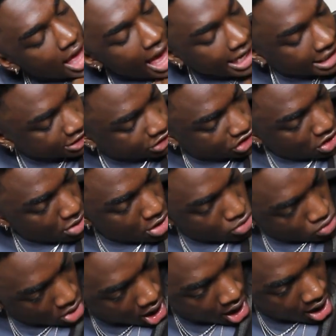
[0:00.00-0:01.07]
I could do it
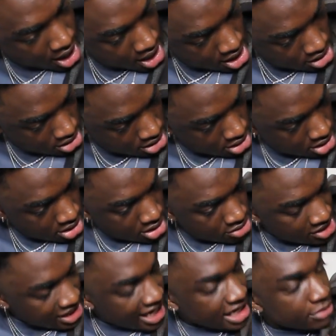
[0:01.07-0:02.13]
right.
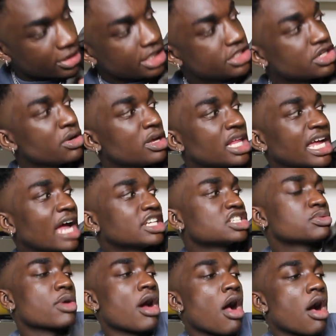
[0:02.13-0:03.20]
Like, I can really do it. Like, I
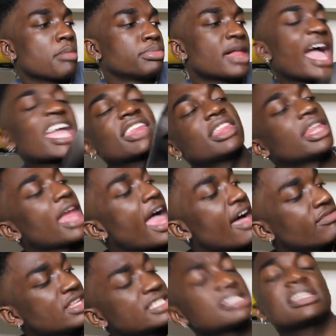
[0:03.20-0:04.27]
just wear all black and then
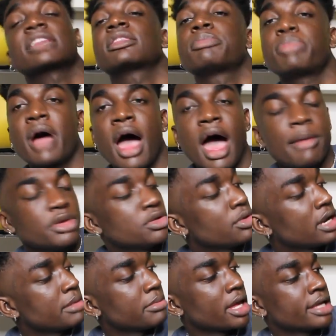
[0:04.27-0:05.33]
have this as, like, the pop, you know
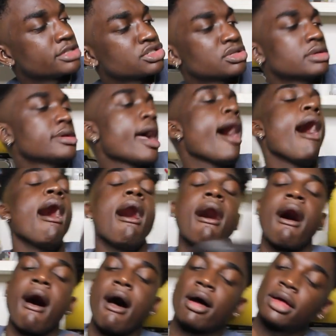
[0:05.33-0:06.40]
what I mean? So,
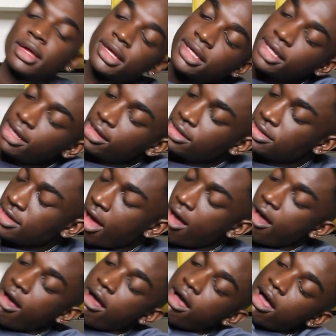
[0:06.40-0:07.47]
yeah. Yeah,
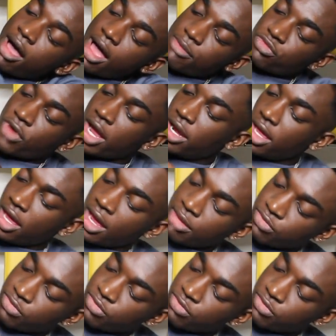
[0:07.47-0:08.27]
I'm ready.